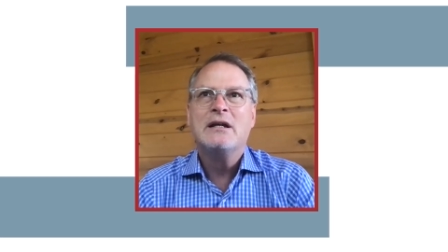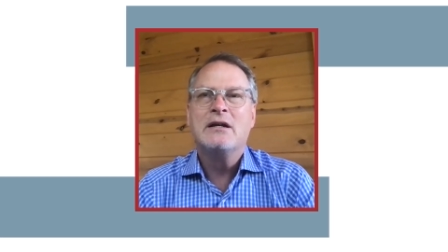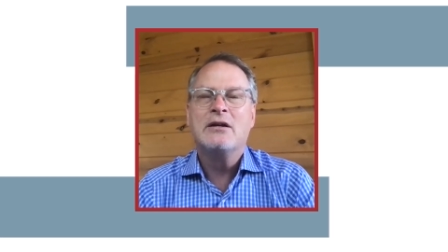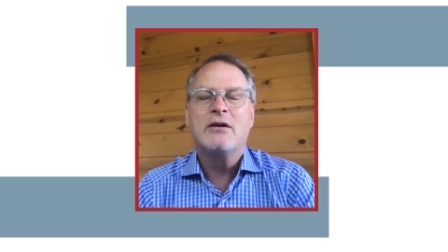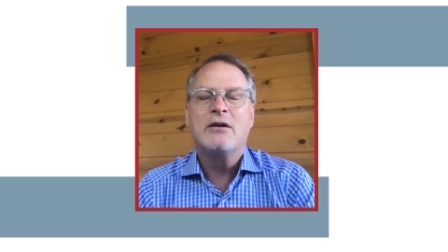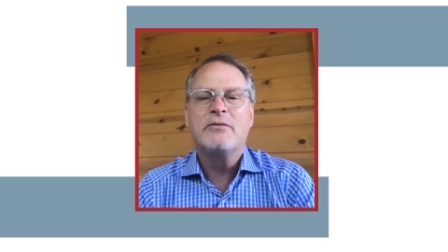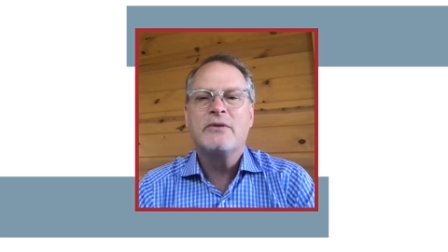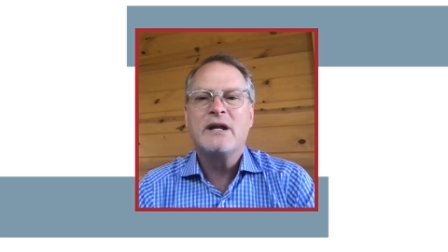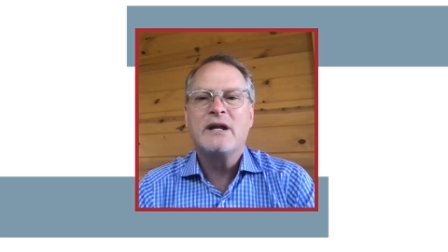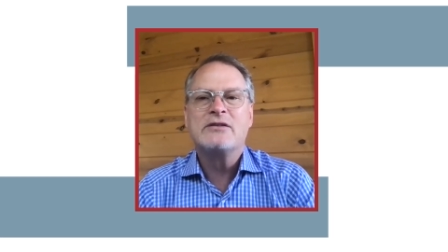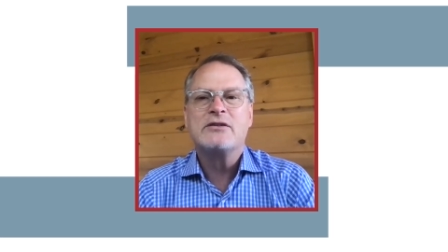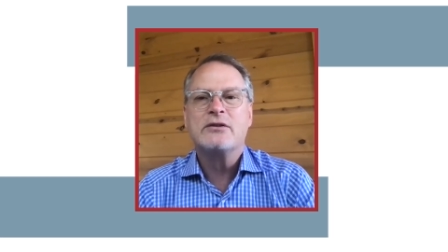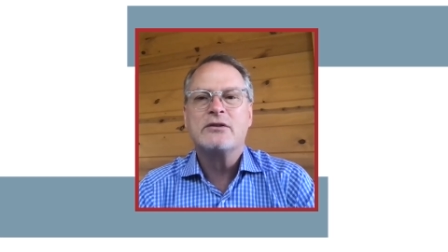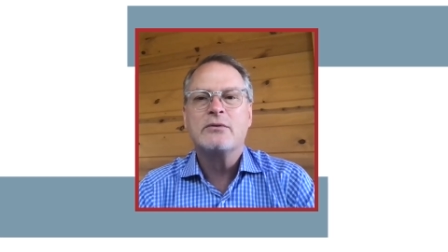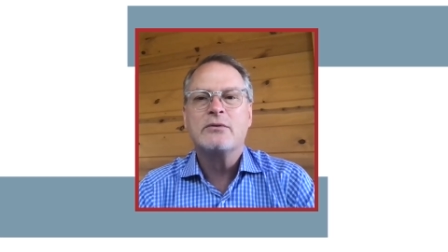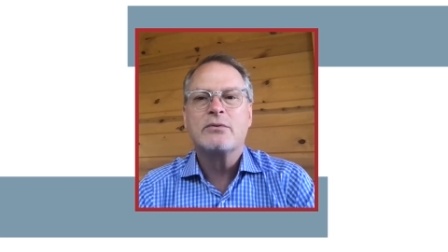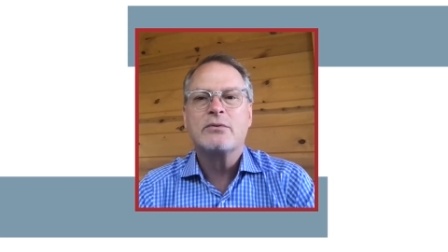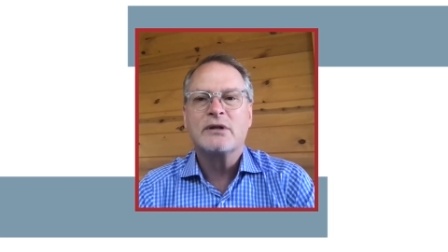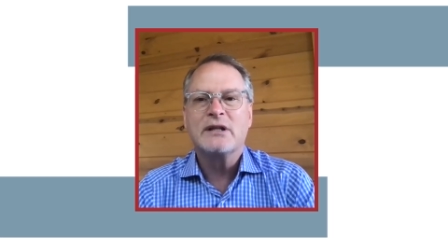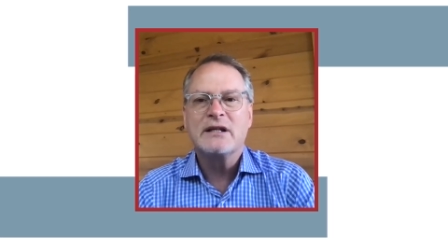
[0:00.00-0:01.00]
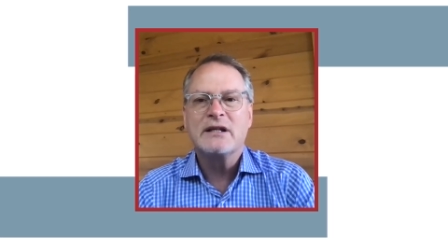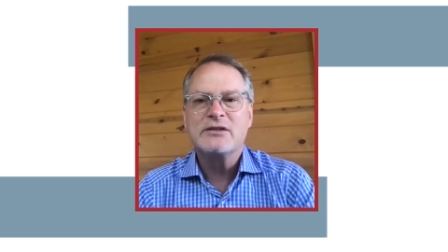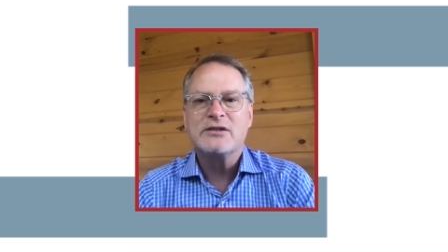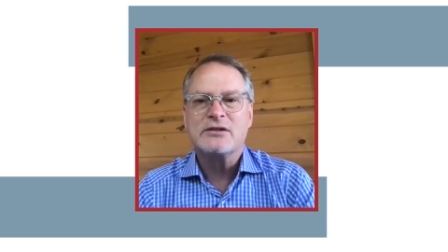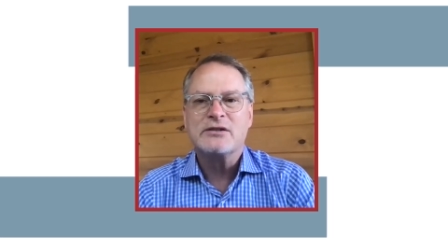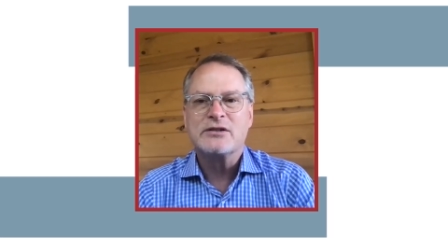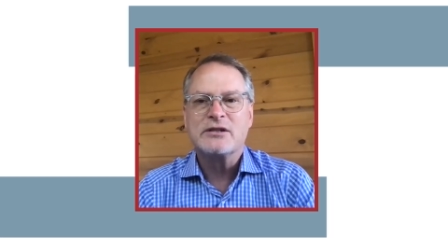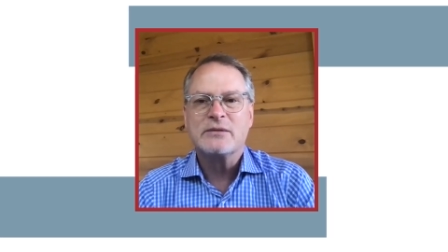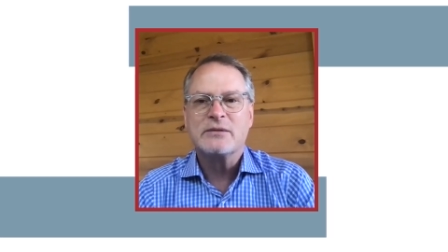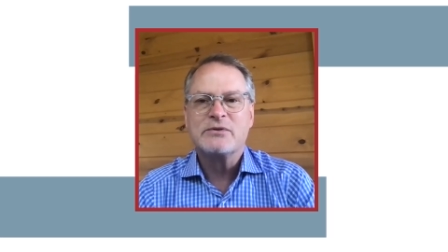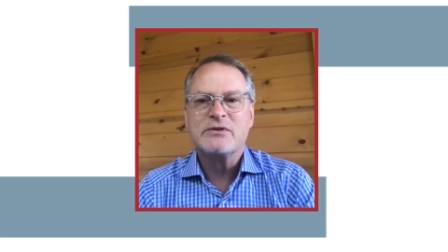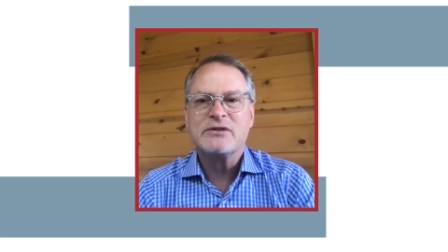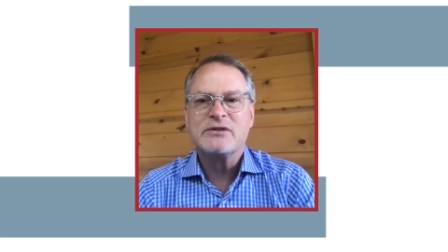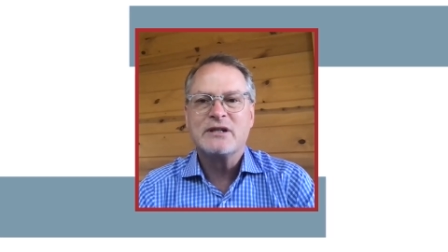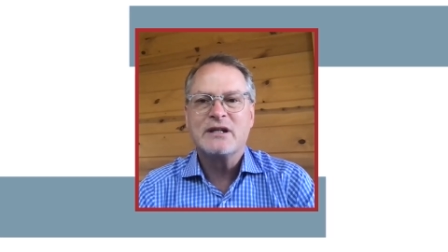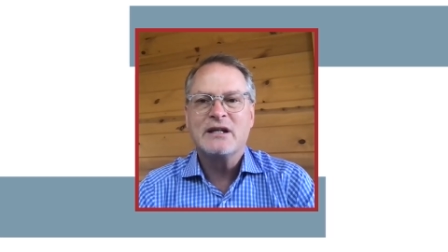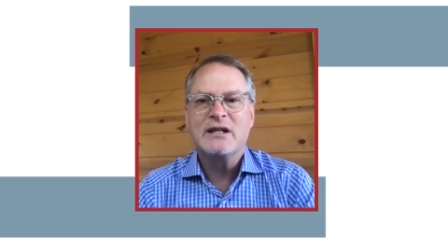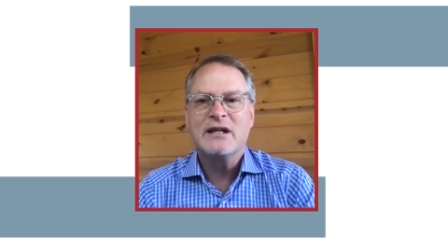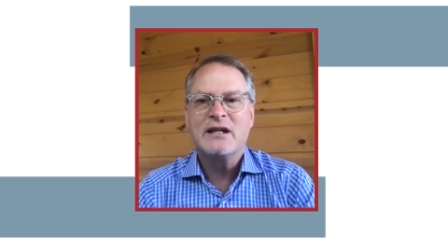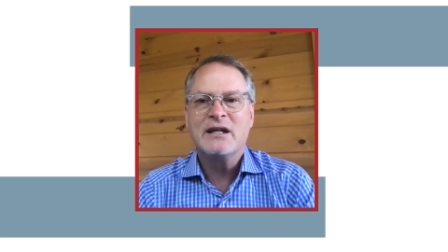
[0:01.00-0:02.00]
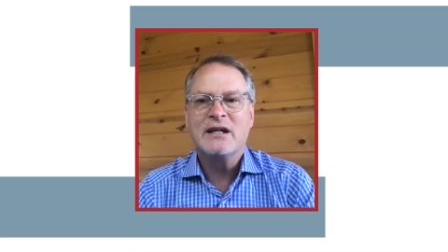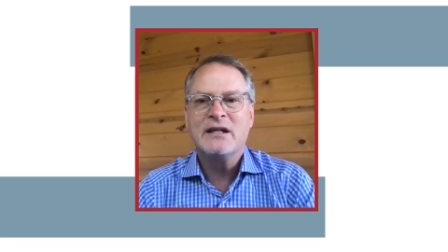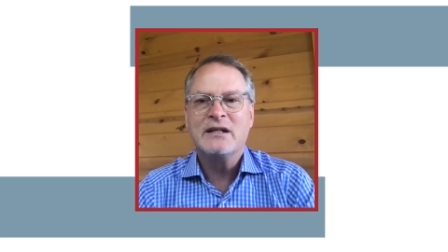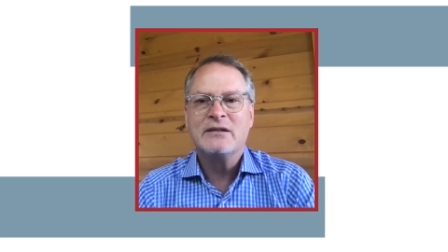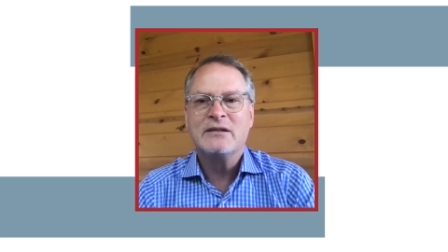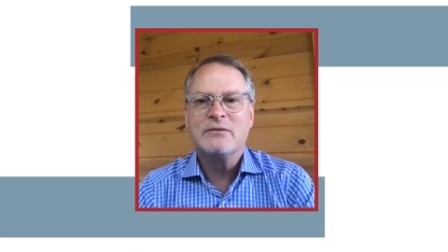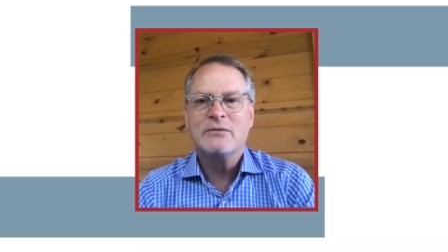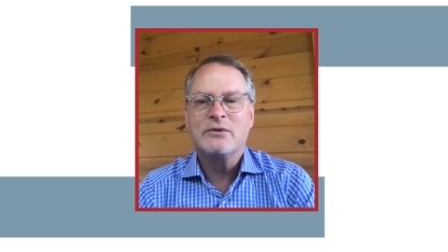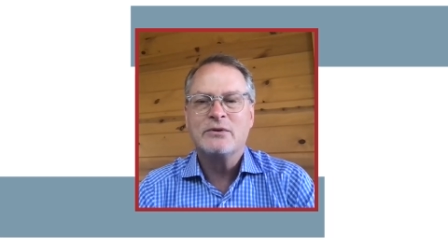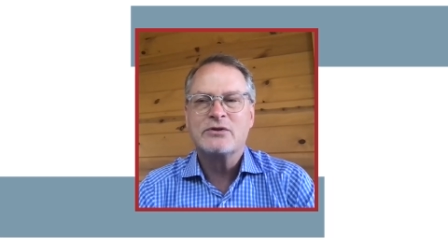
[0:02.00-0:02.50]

it often has to do with relationships and